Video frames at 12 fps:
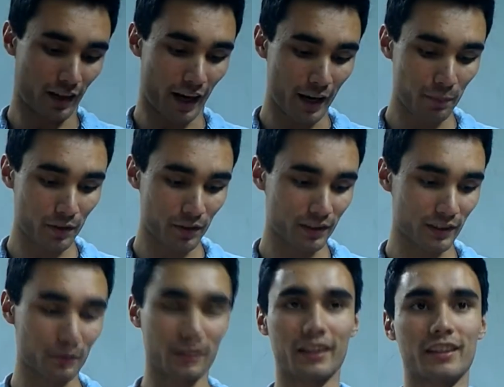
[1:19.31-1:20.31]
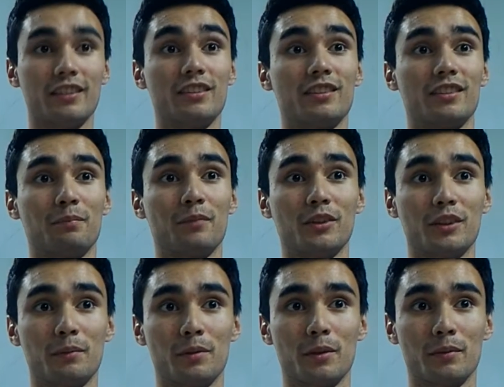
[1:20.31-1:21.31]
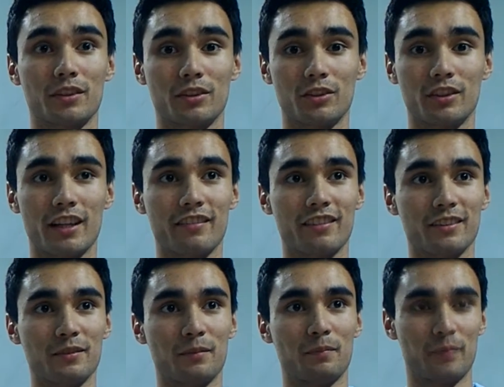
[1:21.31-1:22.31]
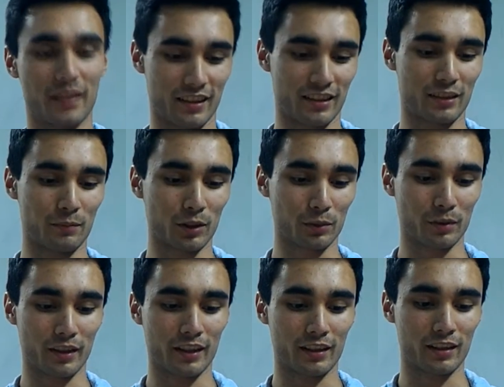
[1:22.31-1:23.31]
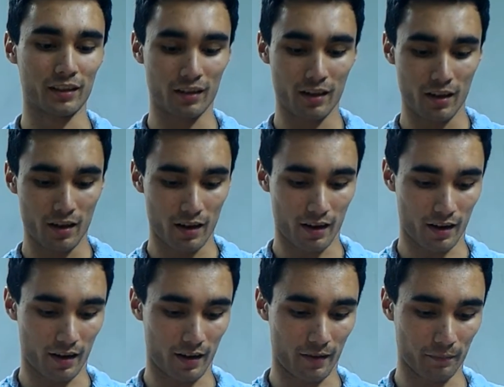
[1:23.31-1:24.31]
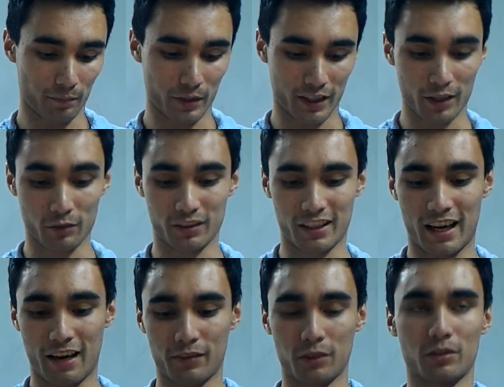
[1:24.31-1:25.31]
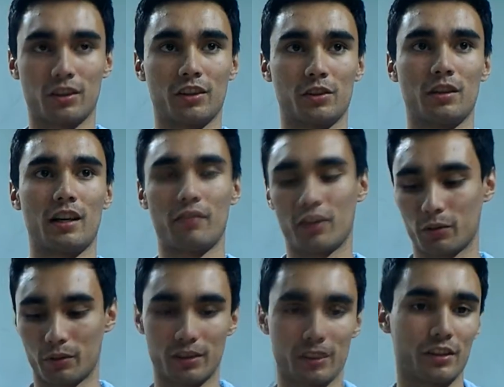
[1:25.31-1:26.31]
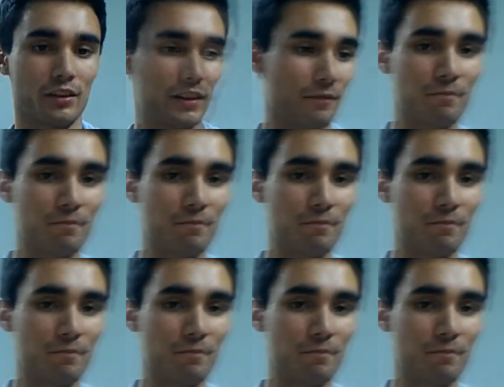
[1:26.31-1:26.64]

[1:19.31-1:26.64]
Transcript: I personally would like to use a multi-purpose screwdriver because it has multiple heads, but you don't really have to as long as you have all the ones that you need.